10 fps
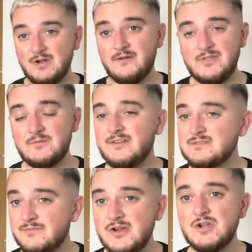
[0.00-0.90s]
I think we've had
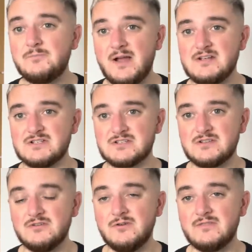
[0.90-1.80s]
some very good
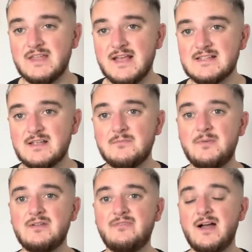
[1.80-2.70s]
badges over the years. I'm a
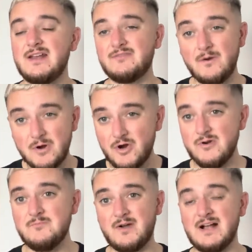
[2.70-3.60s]
big fan of our
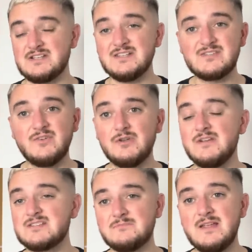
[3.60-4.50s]
current badge. And this video
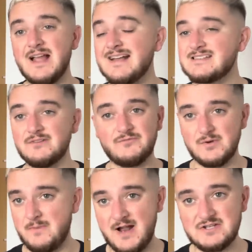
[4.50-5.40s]
isn't me asking for a
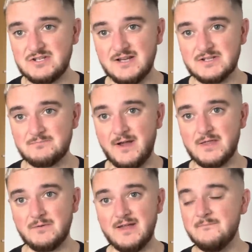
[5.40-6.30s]
badge change, by
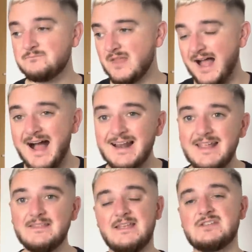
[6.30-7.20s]
the way. I
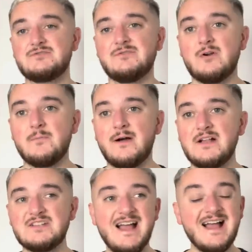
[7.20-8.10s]
like the history of our
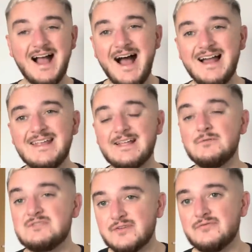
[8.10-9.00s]
badge. I like how
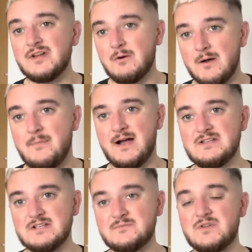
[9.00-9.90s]
different our
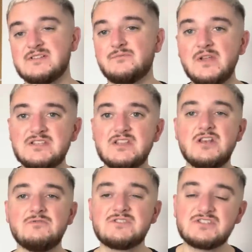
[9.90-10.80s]
badge is, because if we turn
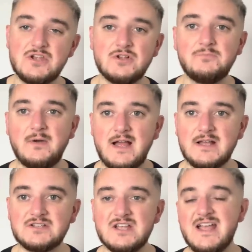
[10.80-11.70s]
it to a circle
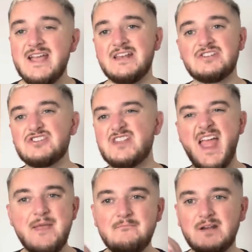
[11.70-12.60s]
badge, and it's just an
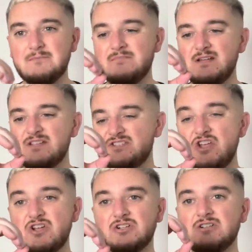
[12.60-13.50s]
emblem
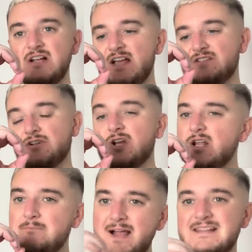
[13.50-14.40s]
circle. It's going to look
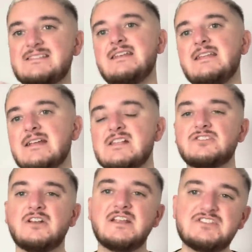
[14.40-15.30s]
like Man City. It's
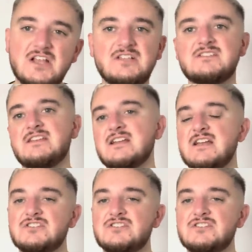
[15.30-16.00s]
going to look like Chelsea.